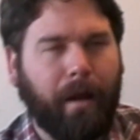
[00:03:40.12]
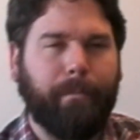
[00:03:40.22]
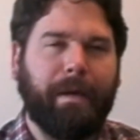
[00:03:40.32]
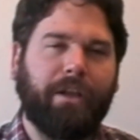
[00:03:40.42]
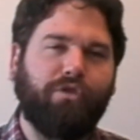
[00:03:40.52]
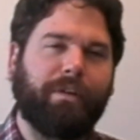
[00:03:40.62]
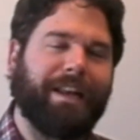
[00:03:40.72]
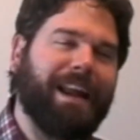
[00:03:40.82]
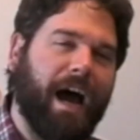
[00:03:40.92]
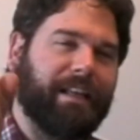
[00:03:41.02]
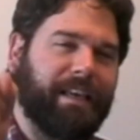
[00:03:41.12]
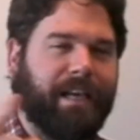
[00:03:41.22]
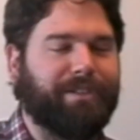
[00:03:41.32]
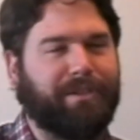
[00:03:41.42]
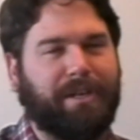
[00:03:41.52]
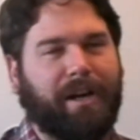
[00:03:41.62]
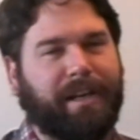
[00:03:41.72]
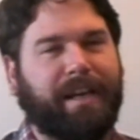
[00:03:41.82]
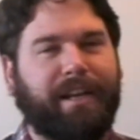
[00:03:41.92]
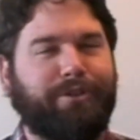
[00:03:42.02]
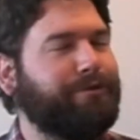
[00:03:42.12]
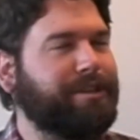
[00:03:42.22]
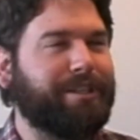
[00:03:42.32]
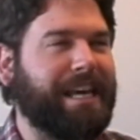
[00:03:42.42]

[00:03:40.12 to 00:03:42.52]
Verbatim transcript: Man, you cannot cancel Talking Heads. You just